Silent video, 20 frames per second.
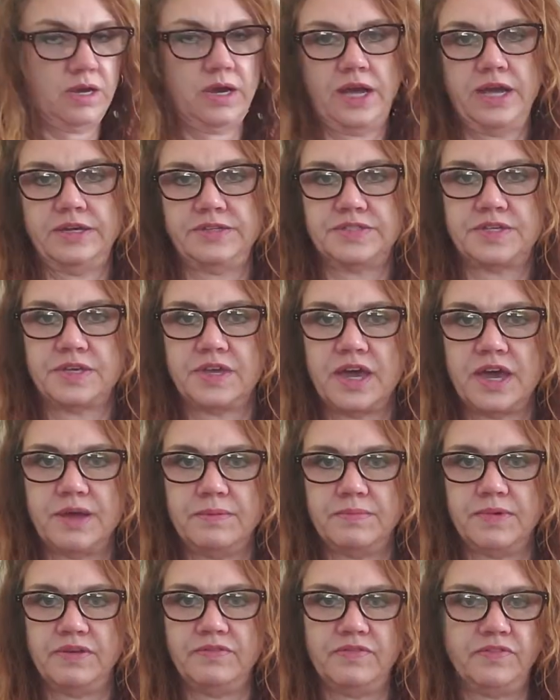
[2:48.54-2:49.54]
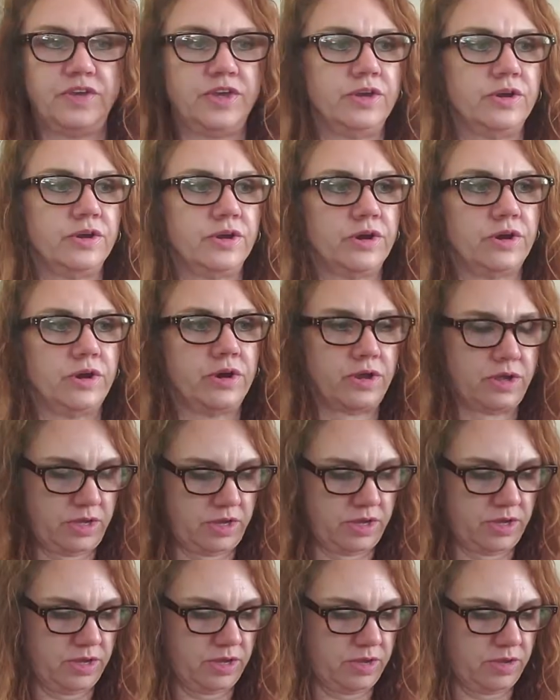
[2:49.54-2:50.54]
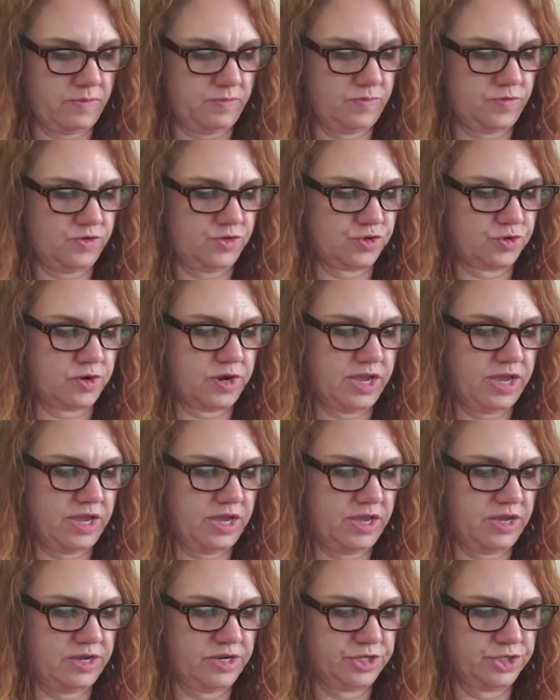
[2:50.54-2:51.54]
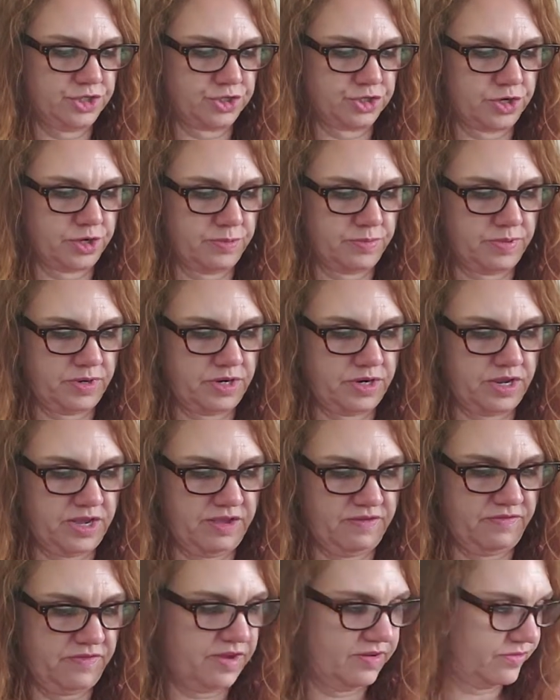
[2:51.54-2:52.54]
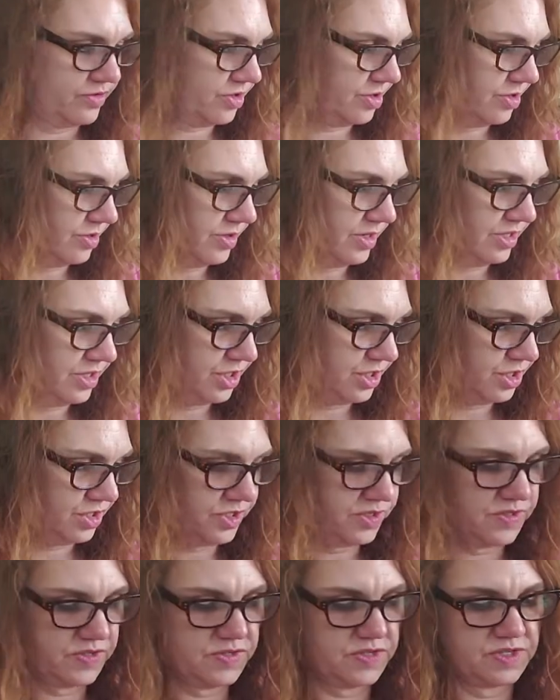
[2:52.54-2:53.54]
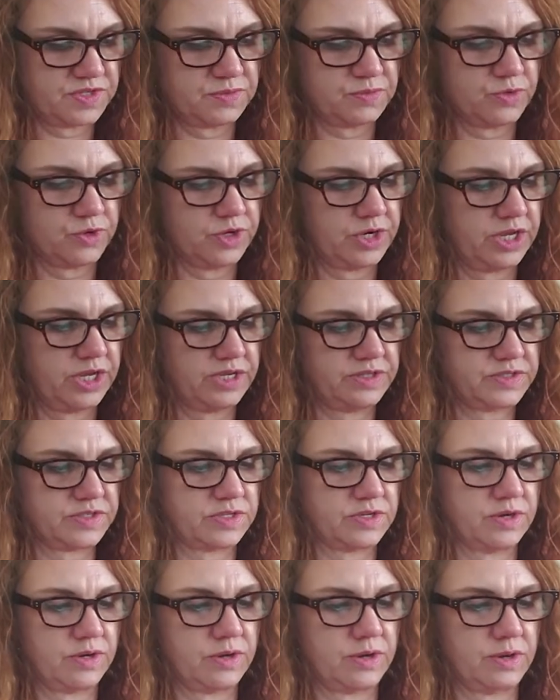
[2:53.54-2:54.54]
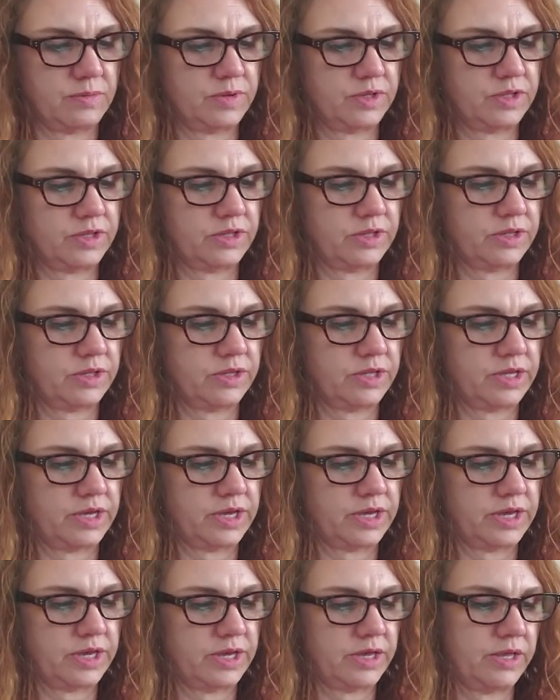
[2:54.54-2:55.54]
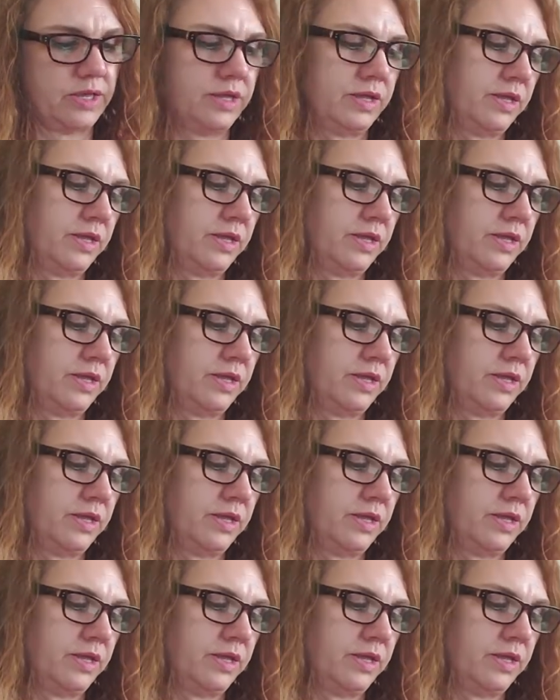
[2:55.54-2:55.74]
I also cut my finger um, drying a sharp knife after doing dishes this morning so I'm a little uh,